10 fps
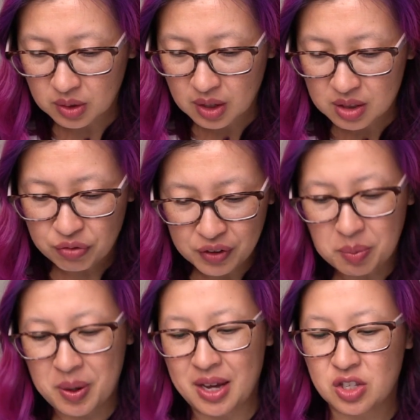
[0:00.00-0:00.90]
the
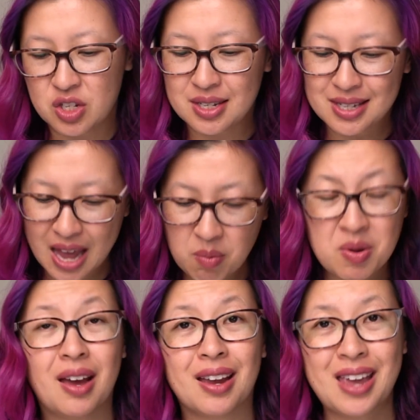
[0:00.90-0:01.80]
Philippines,
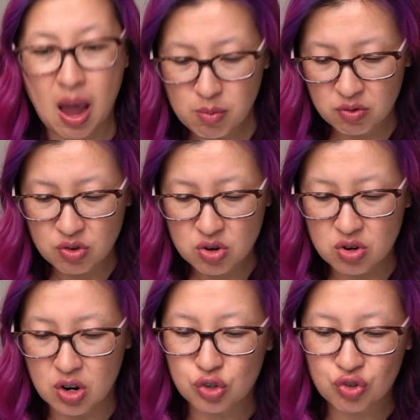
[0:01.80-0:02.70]
Zambia,
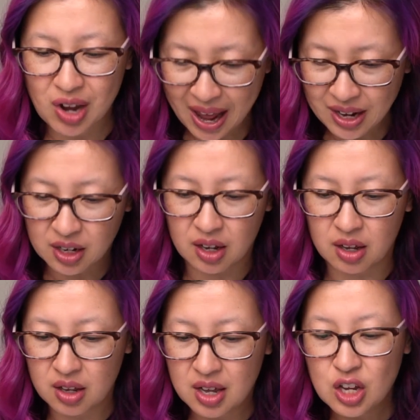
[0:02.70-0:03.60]
Cameroon, Sri Lanka,
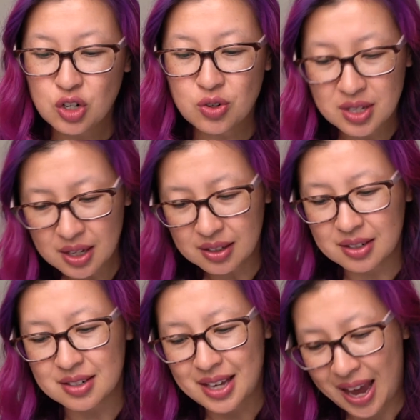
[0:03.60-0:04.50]
New
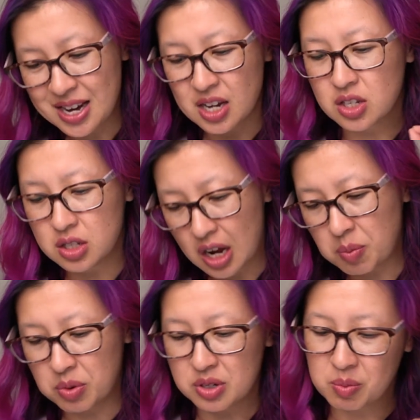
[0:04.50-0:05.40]
Zealand, Kenya,
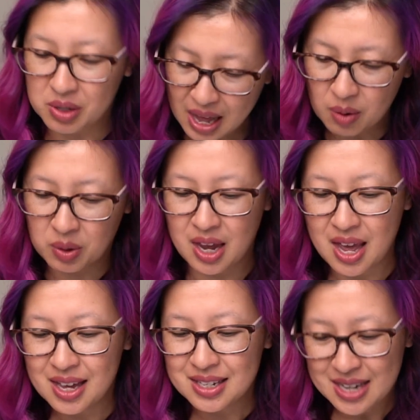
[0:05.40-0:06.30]
Cyprus, Malawi,
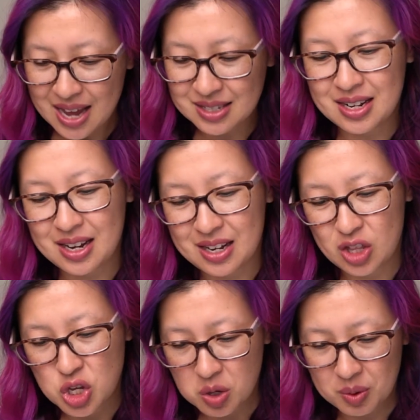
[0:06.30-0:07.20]
Tanzania, the
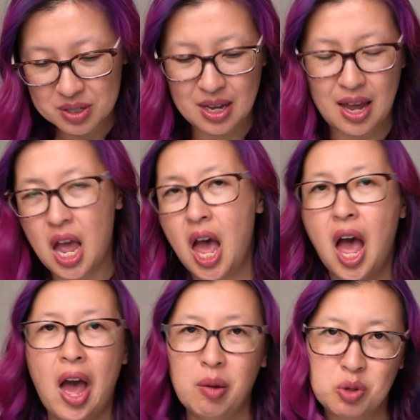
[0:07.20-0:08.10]
USA.
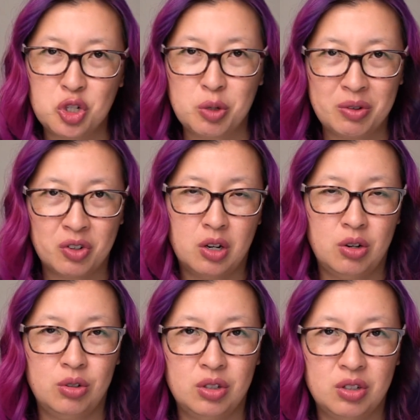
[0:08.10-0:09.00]
I presume I've got a
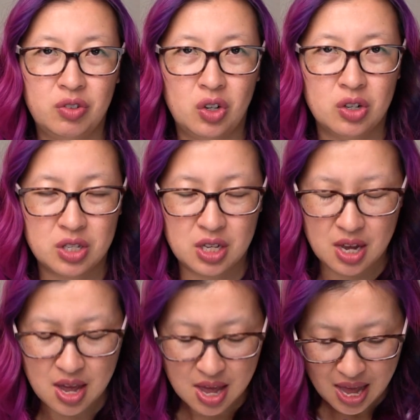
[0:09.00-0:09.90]
whole lot of Aussie
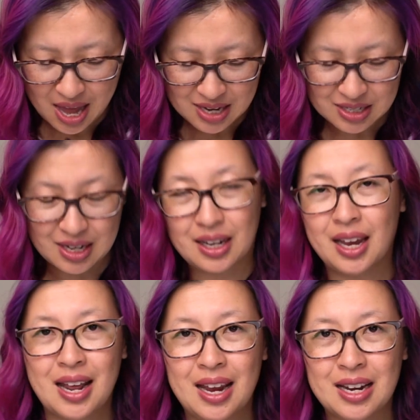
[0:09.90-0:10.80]
and
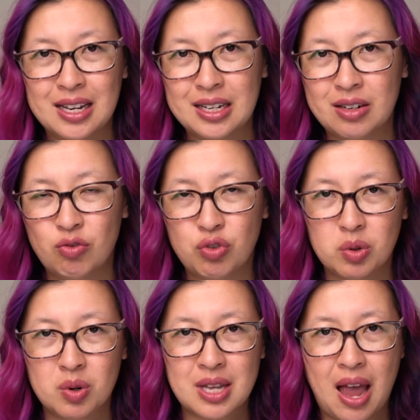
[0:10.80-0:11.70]
Canadian
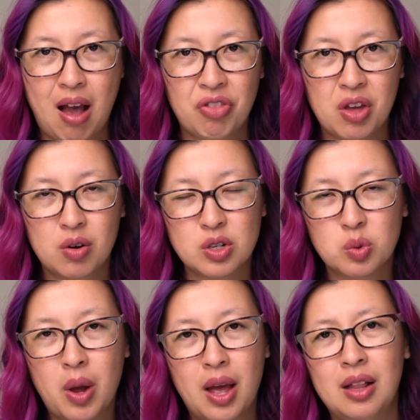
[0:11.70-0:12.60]
viewers out there as
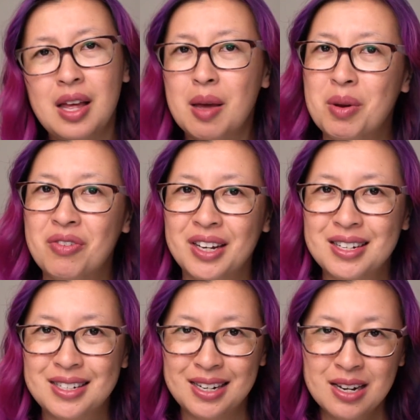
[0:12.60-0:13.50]
well. But if I
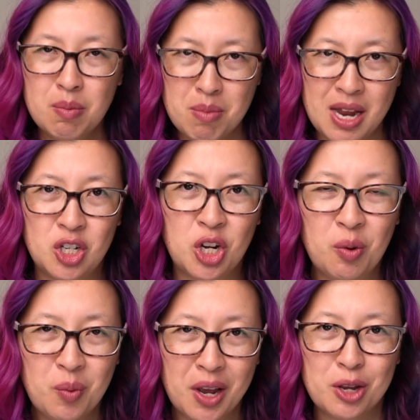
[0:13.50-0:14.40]
didn't
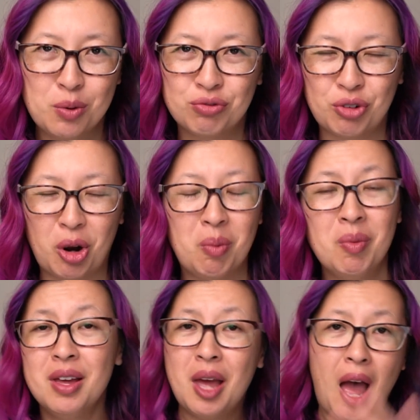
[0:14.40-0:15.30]
mention where you were from,
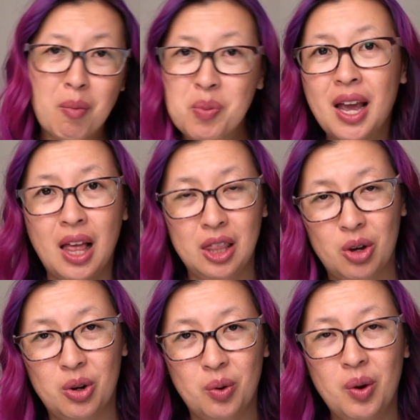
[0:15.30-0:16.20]
a big
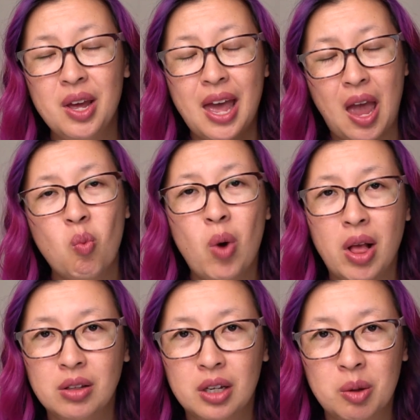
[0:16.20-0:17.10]
hello and
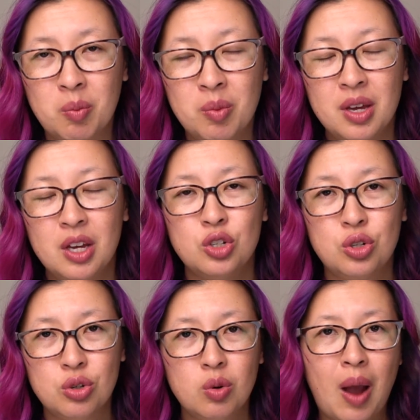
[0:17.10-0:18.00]
welcome
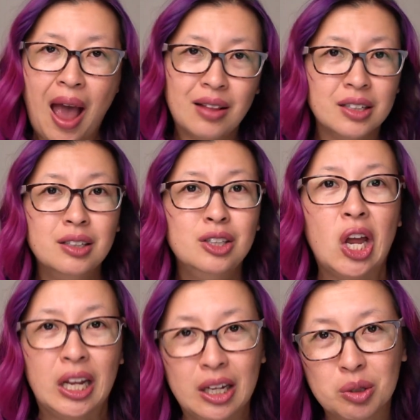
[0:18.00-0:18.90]
to our little
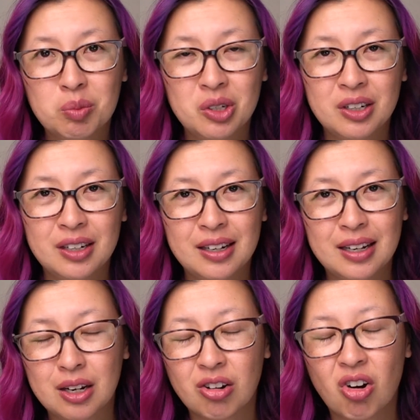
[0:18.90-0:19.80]
learning community
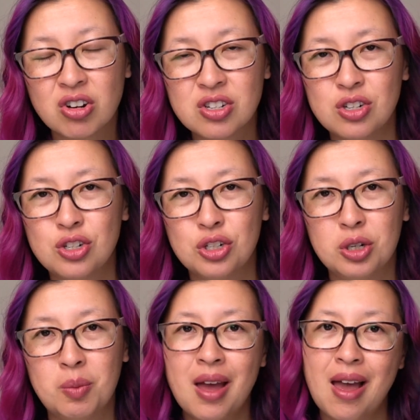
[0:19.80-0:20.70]
here on YouTube
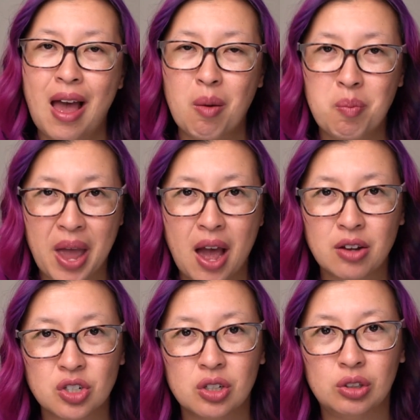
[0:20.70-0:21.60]
about
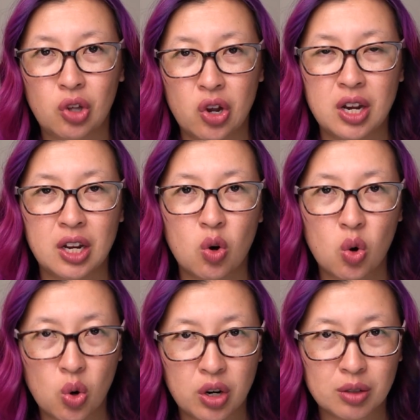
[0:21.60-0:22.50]
learning
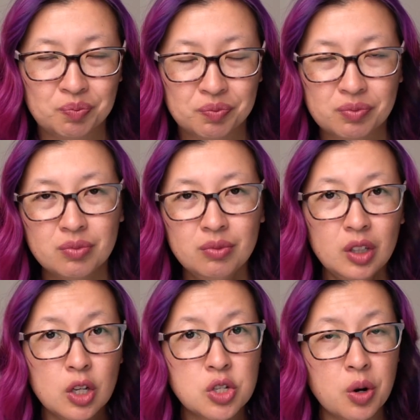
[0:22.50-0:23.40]
audit.
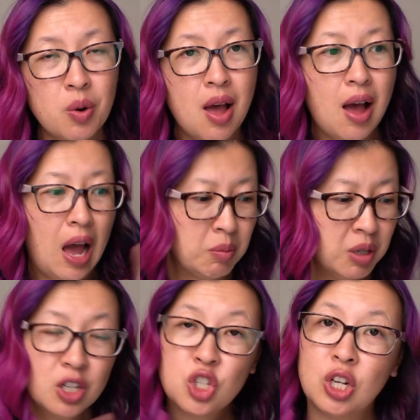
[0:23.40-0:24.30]
So I'm going
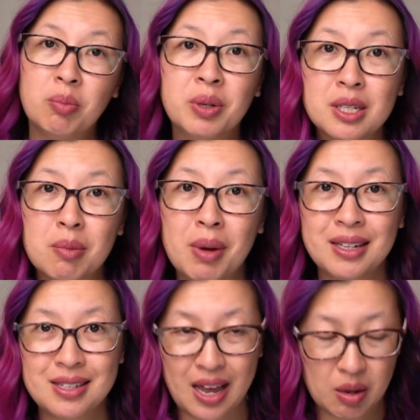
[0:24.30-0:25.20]
to jump into my
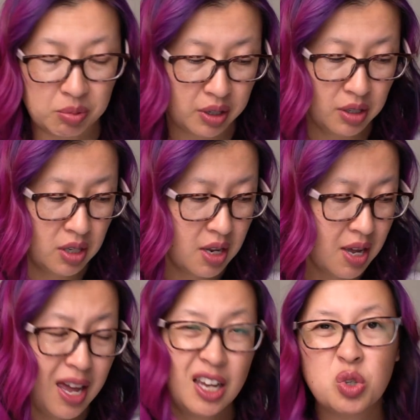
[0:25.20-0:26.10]
tablet
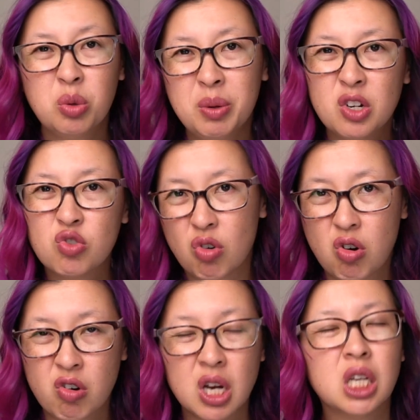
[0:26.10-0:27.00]
and do a bit of
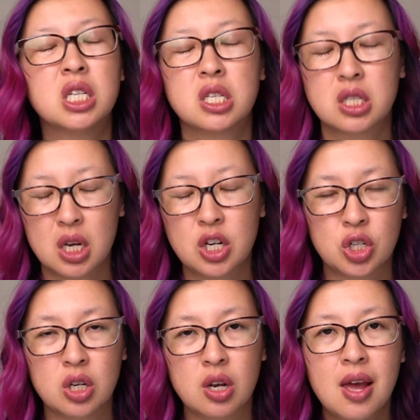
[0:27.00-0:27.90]
drawing and
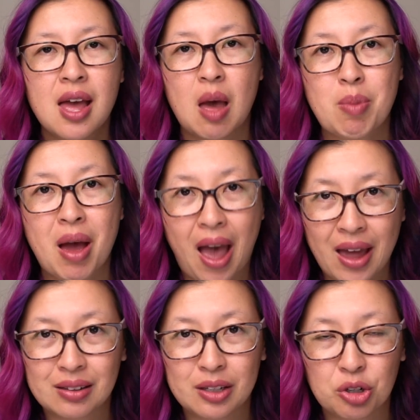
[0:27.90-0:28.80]
discussion about
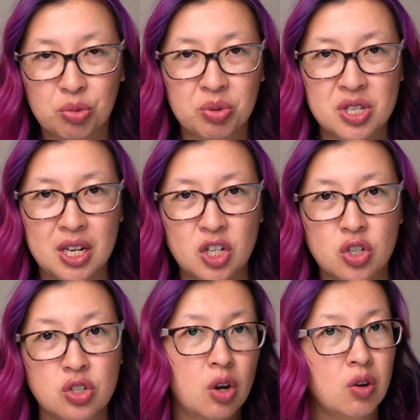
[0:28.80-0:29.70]
analytical procedures.
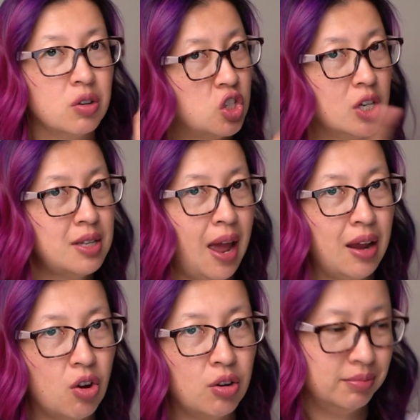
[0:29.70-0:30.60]
So just hang
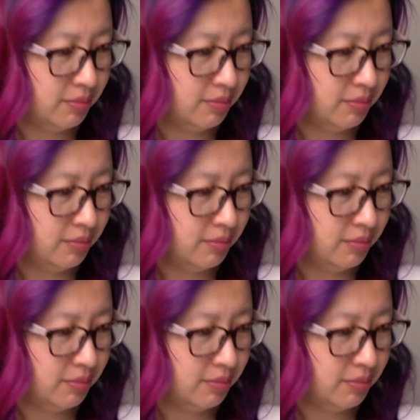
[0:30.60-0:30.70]
on.